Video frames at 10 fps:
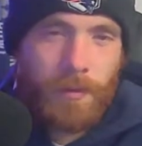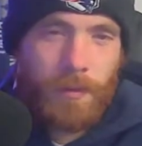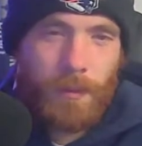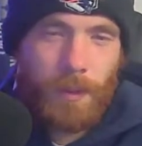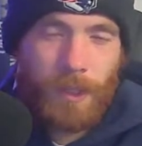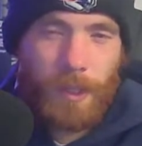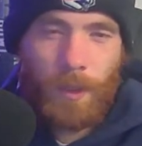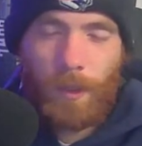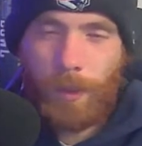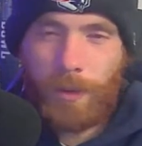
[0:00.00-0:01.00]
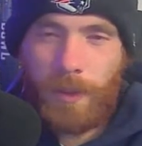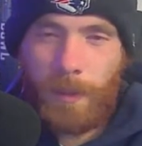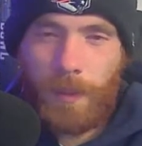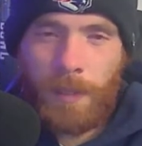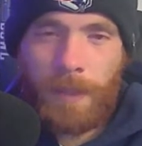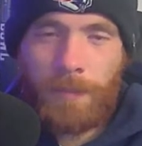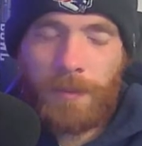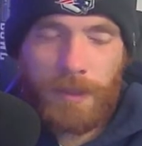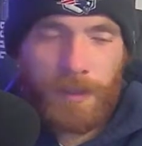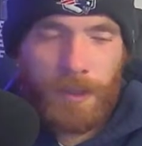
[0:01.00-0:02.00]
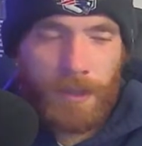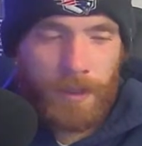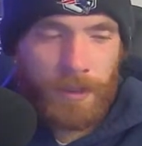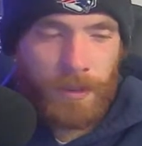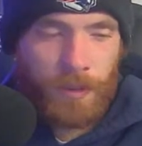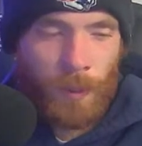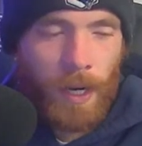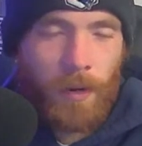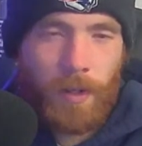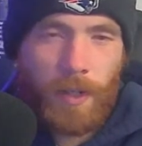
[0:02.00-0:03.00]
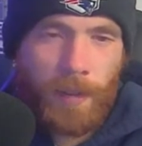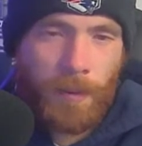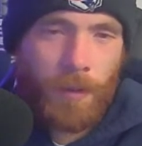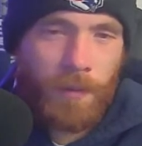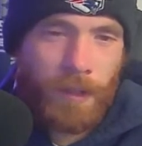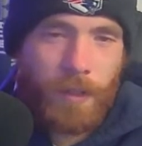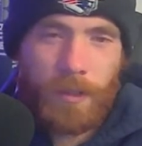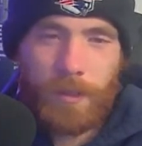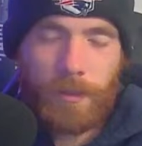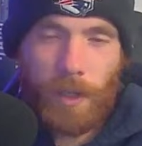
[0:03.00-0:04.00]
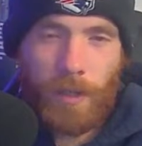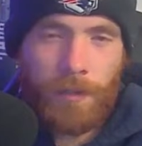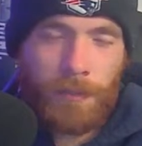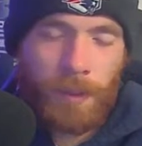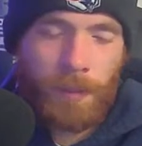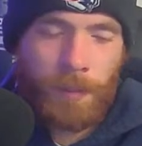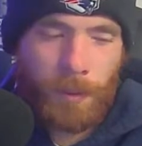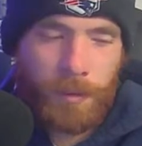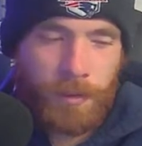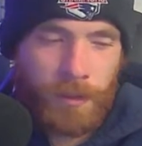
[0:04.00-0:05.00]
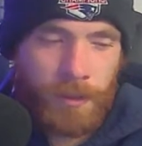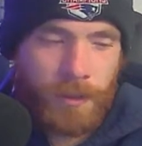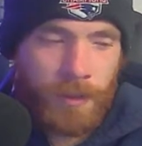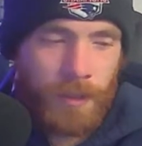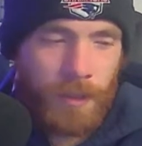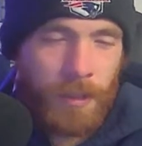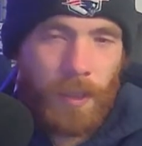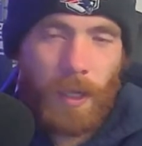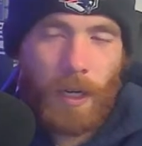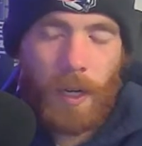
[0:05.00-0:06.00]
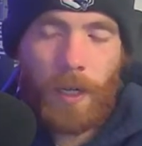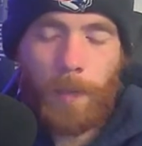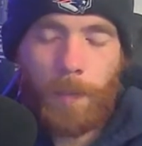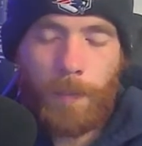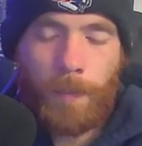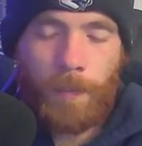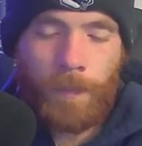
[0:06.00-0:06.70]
really get a low CPM? I'm sitting here swearing at motherfuckers, calling people pussies, all